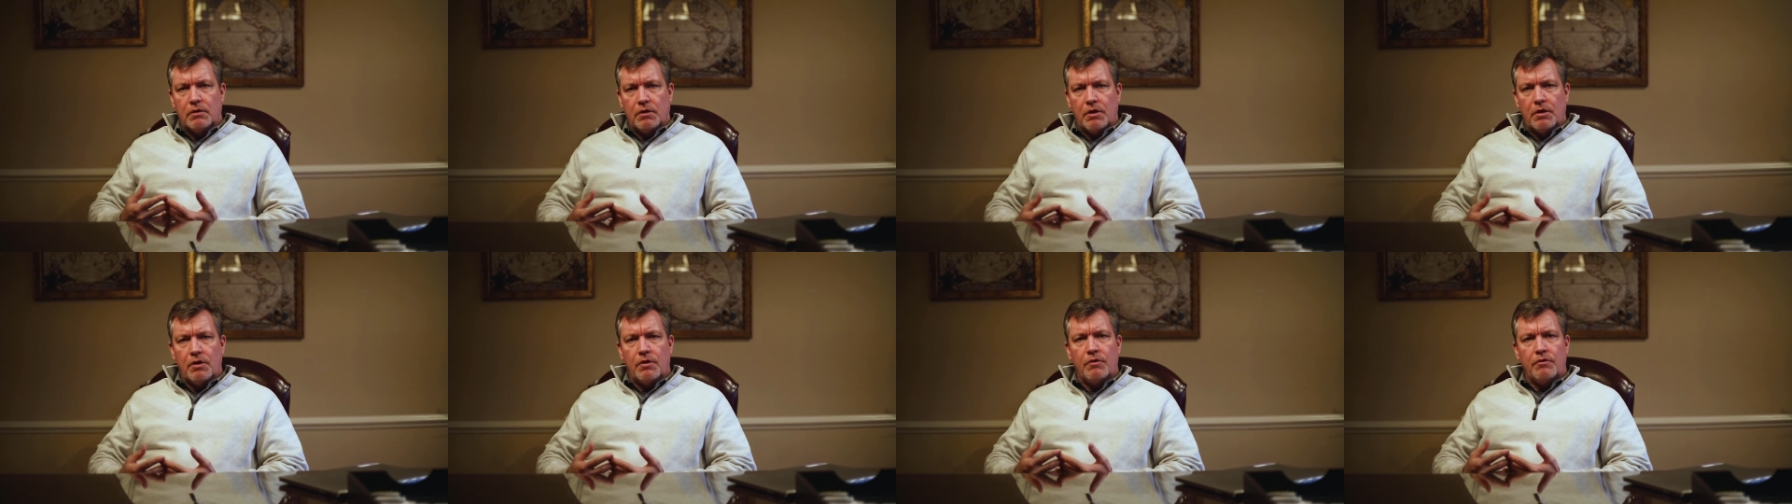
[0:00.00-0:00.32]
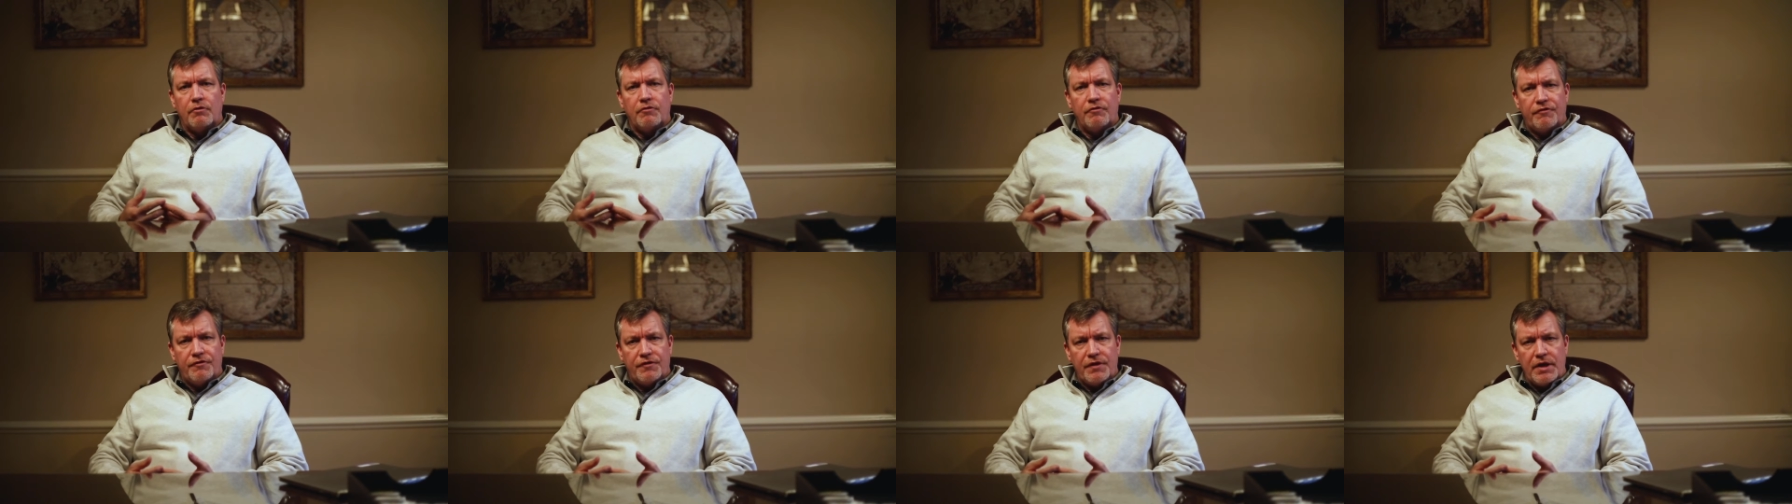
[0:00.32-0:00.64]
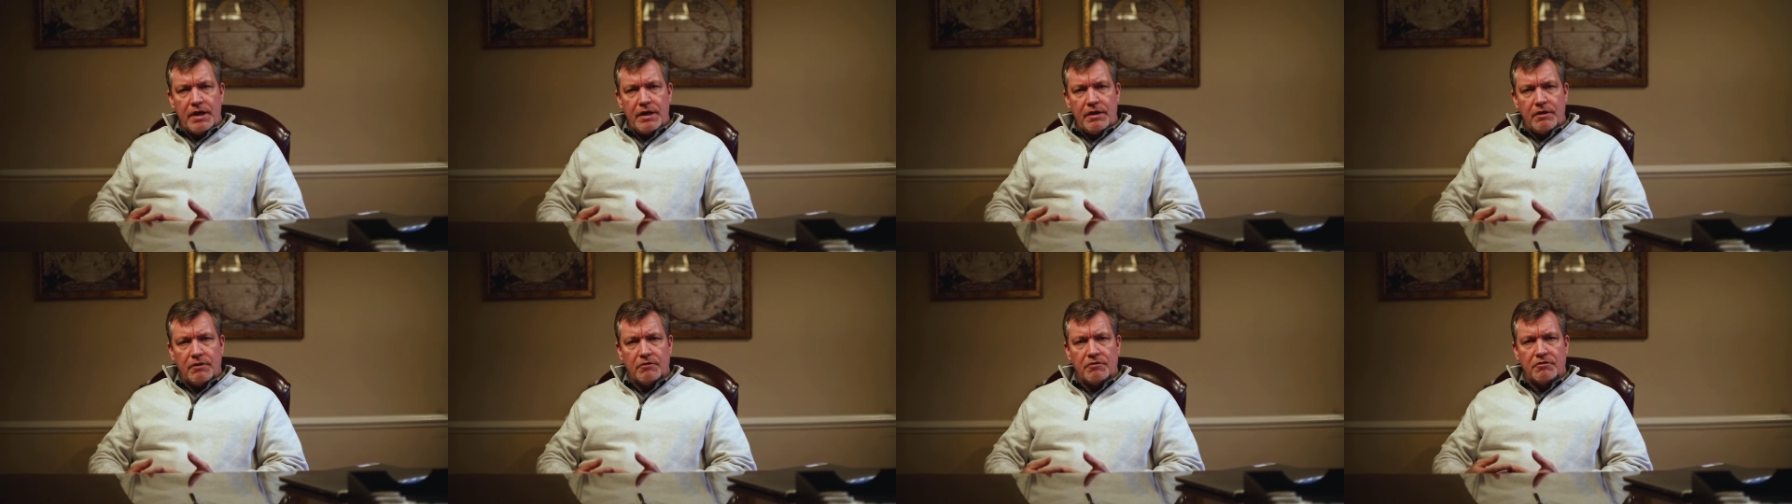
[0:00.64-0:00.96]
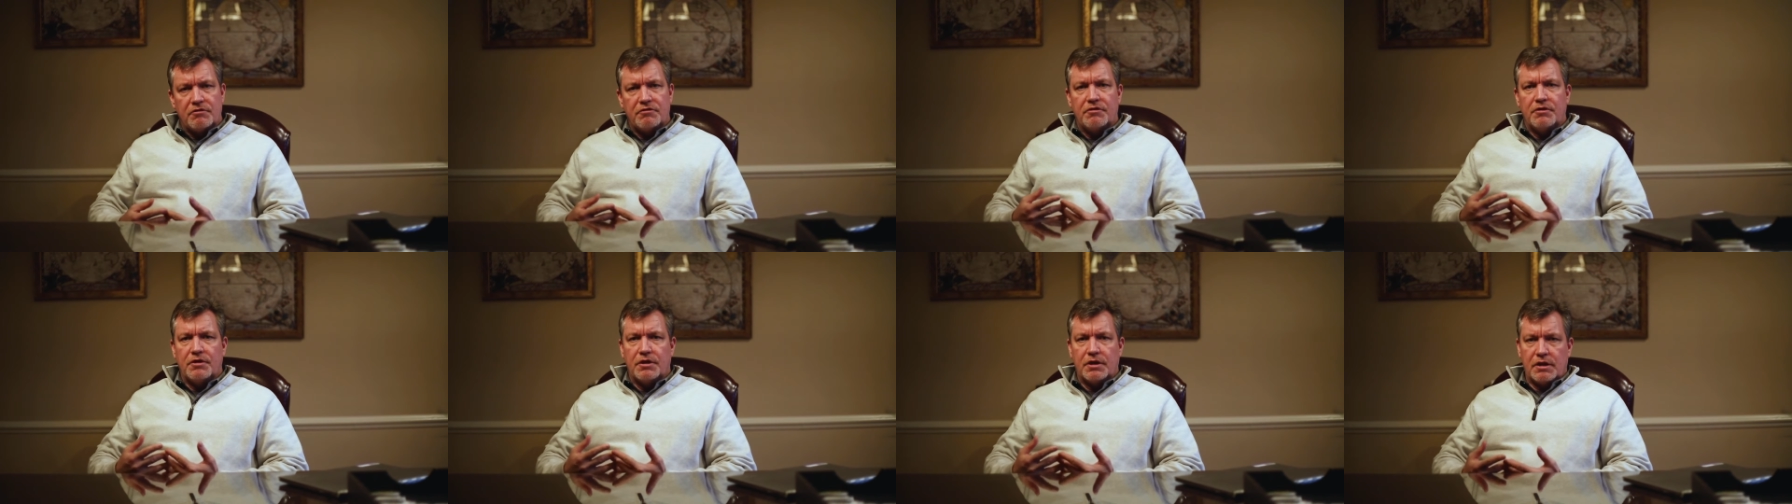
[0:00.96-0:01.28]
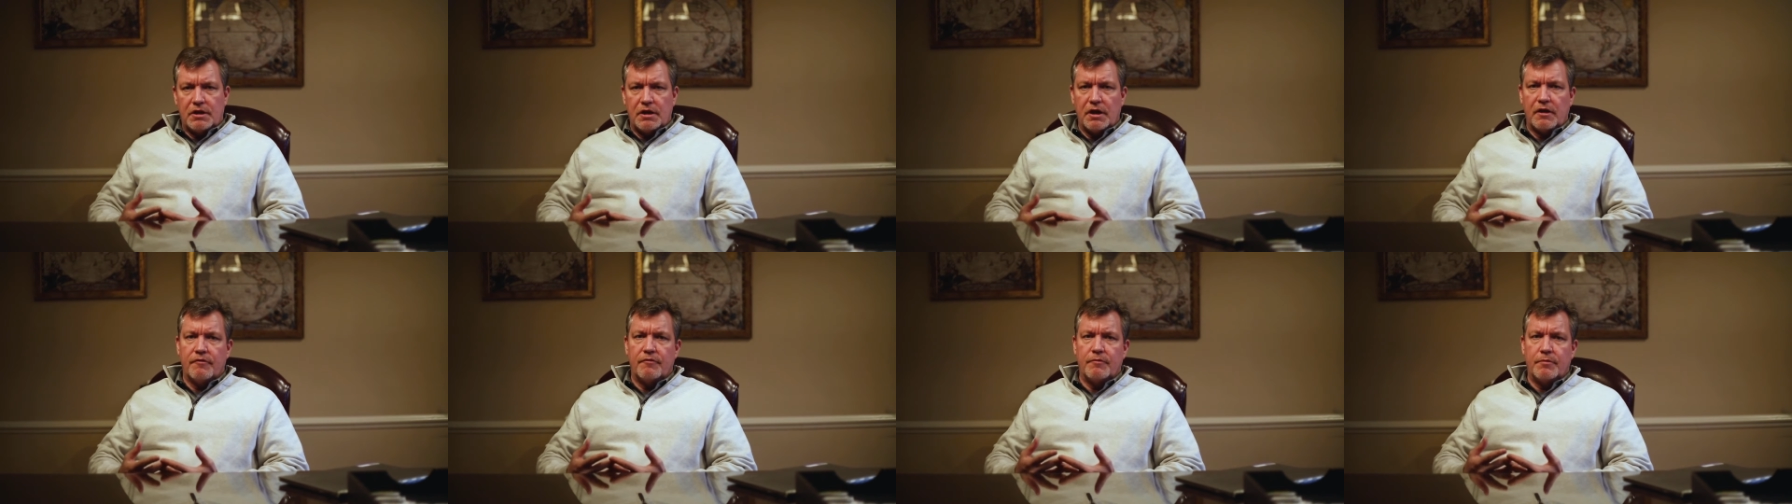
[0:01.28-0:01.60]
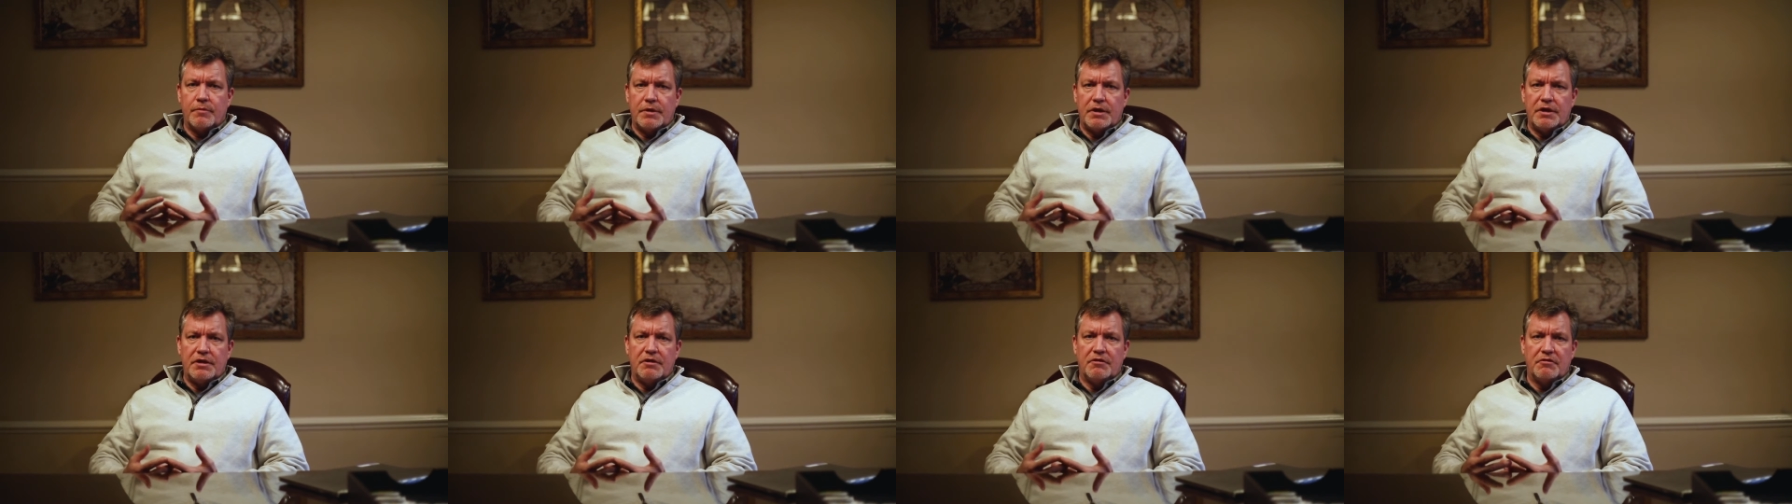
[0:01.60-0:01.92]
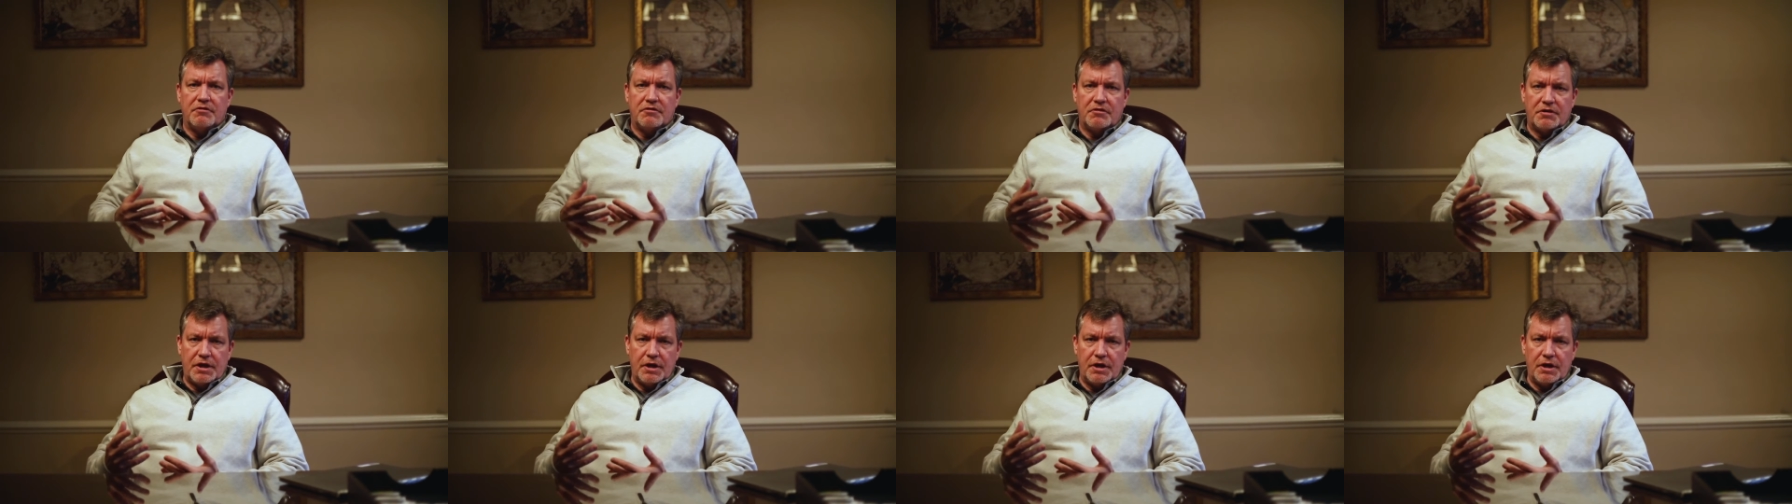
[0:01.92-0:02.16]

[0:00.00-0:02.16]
loan fails, the government is